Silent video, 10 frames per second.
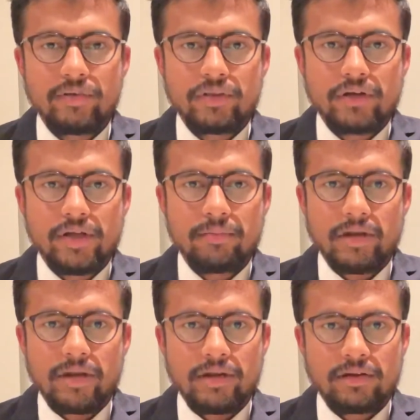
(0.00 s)
with the team
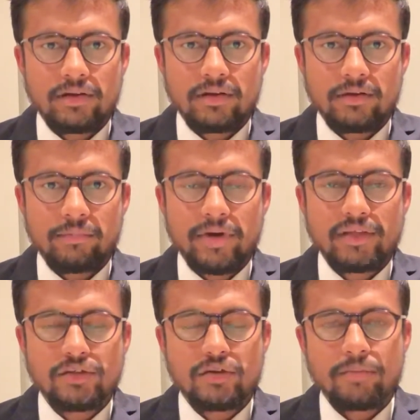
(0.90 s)
and
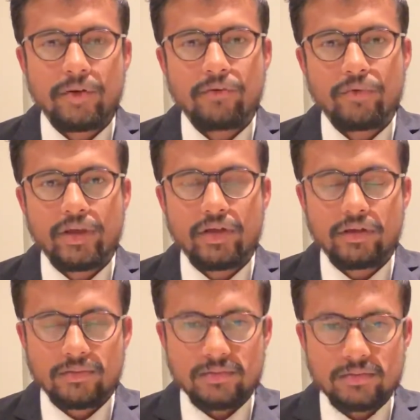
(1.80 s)
brainstorming,
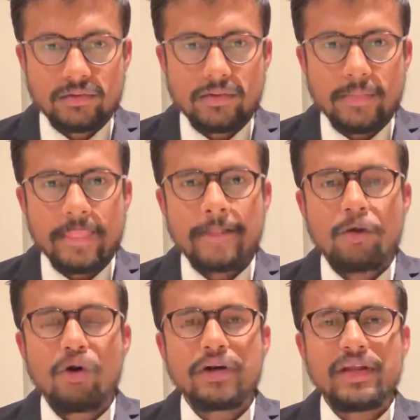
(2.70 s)
we
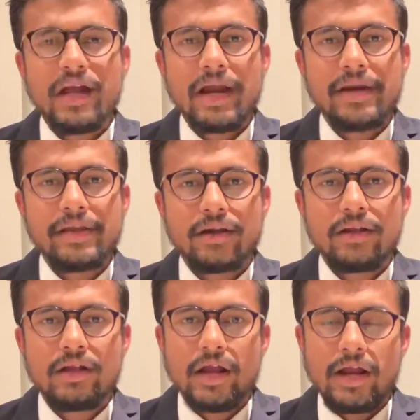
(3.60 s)
got an
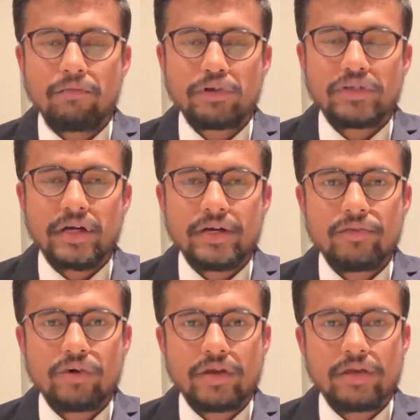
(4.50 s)
idea and we
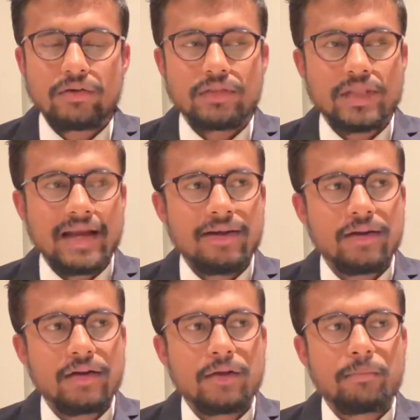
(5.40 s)
started working on that.
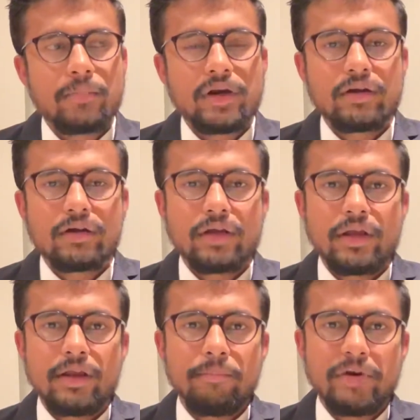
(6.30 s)
But
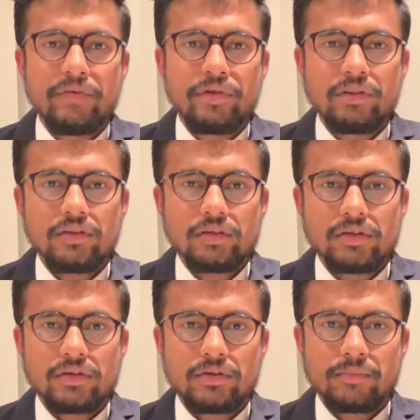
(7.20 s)
in between
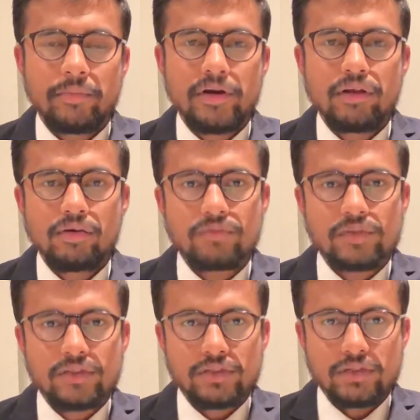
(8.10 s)
the middle of
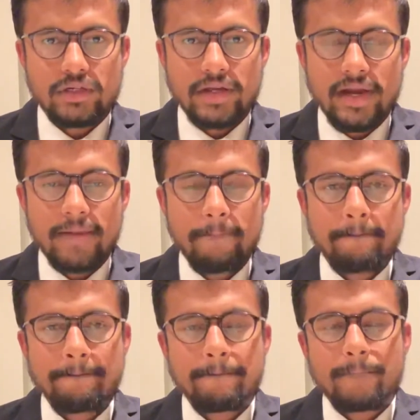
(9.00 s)
the time,
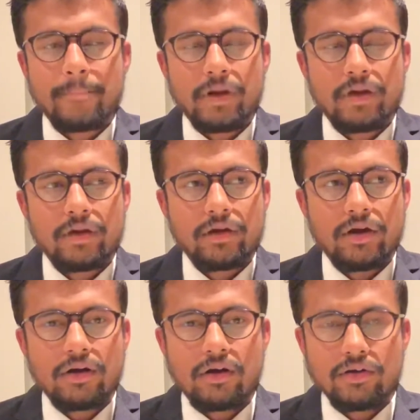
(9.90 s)

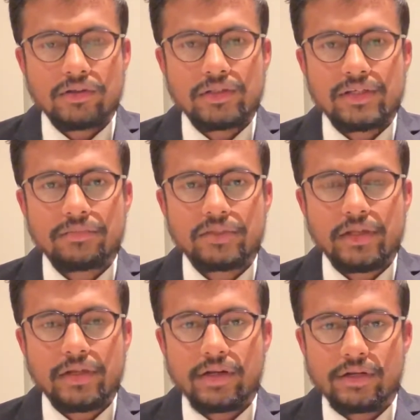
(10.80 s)

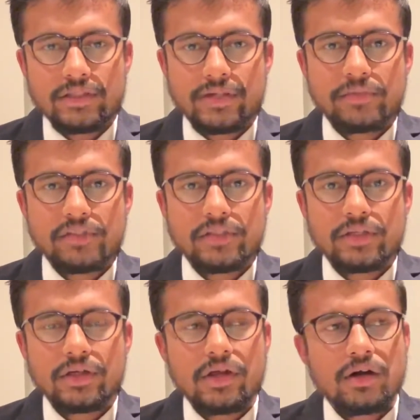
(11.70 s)
in our
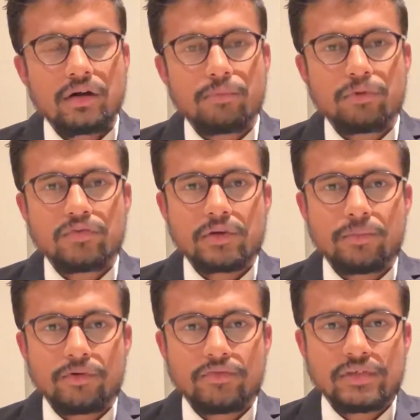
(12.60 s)
semester, our
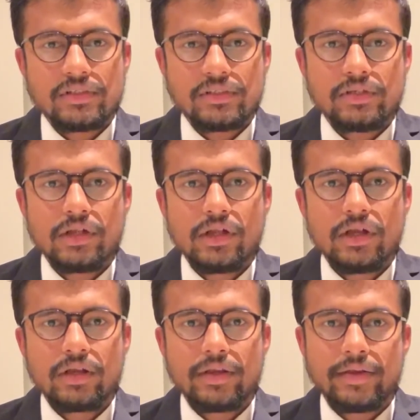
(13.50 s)
professor,
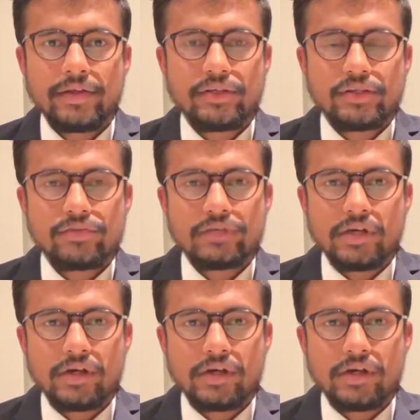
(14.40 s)
he just